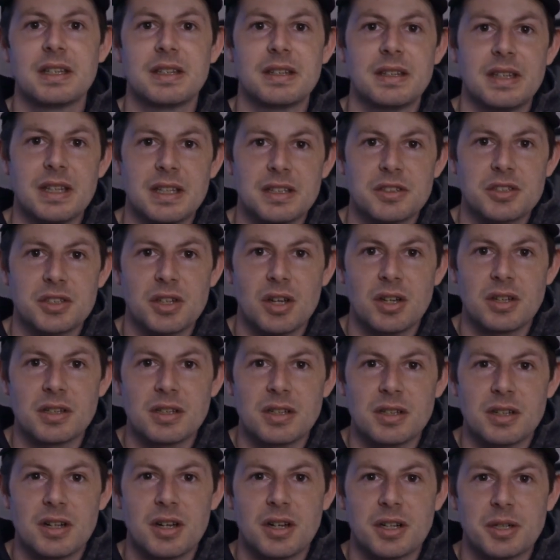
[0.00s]
That's
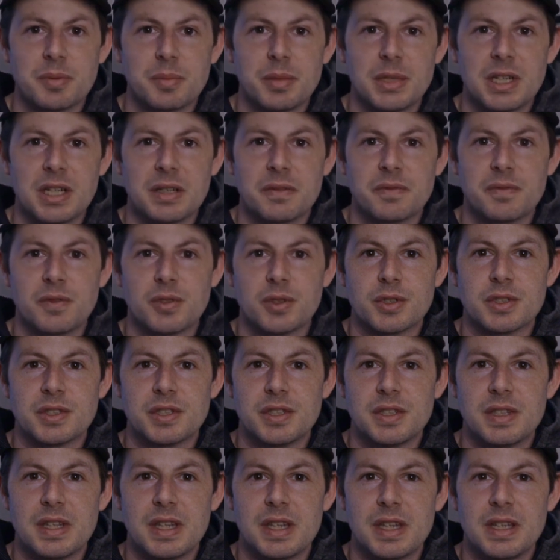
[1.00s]
gonna be it for
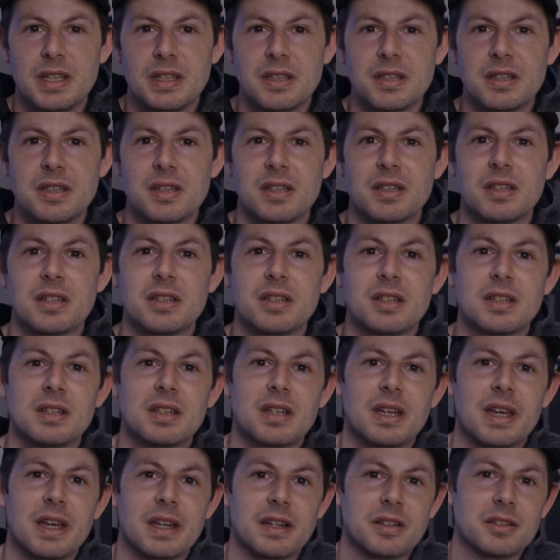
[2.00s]
today,
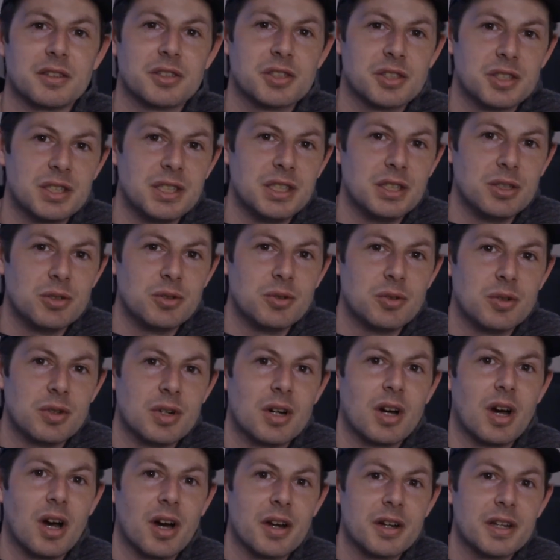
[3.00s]
and I'll see you
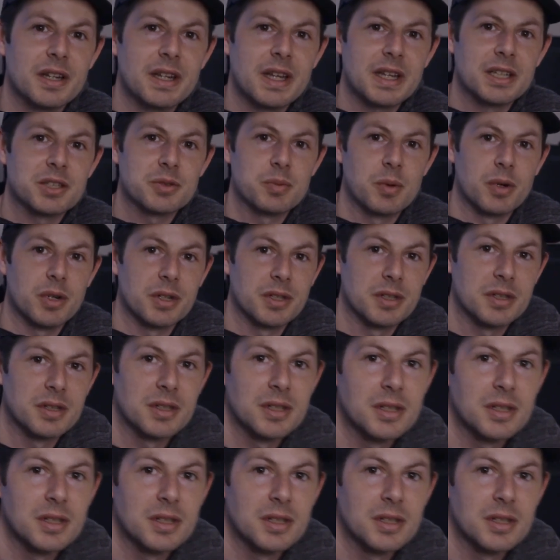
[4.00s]
on the next one.